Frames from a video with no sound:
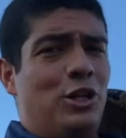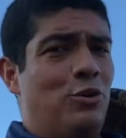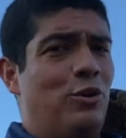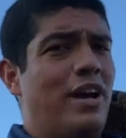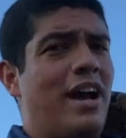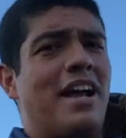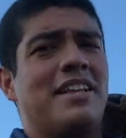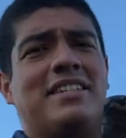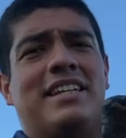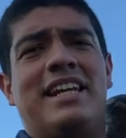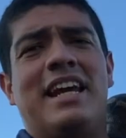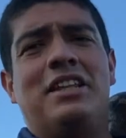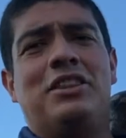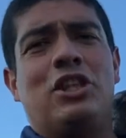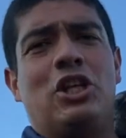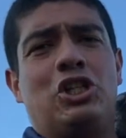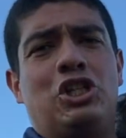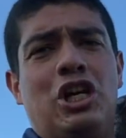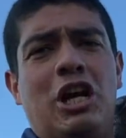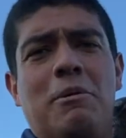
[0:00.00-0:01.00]
you guys that
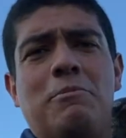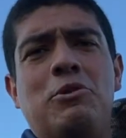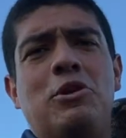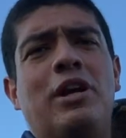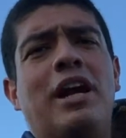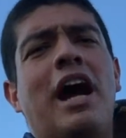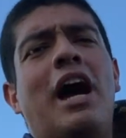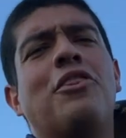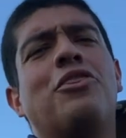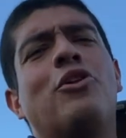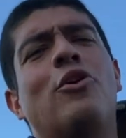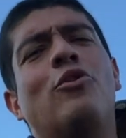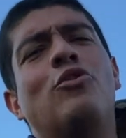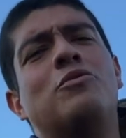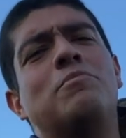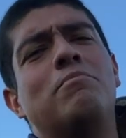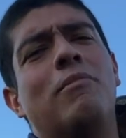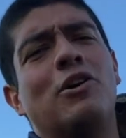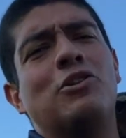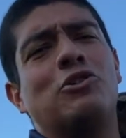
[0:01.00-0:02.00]
hit the gym, you got
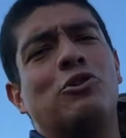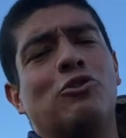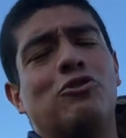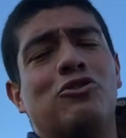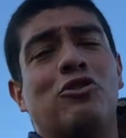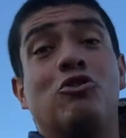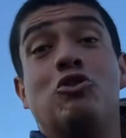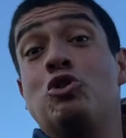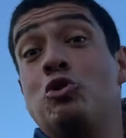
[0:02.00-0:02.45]
those muscles,